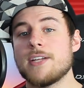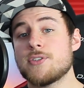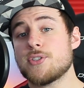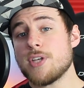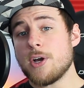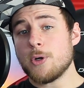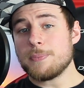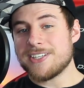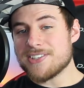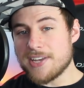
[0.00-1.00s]
And
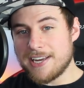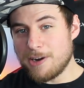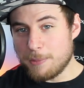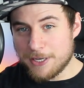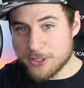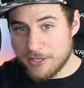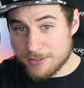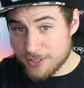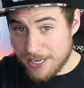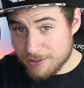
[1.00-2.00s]
so, because I care about your
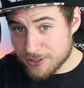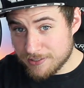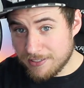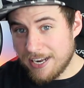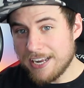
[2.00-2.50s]
education,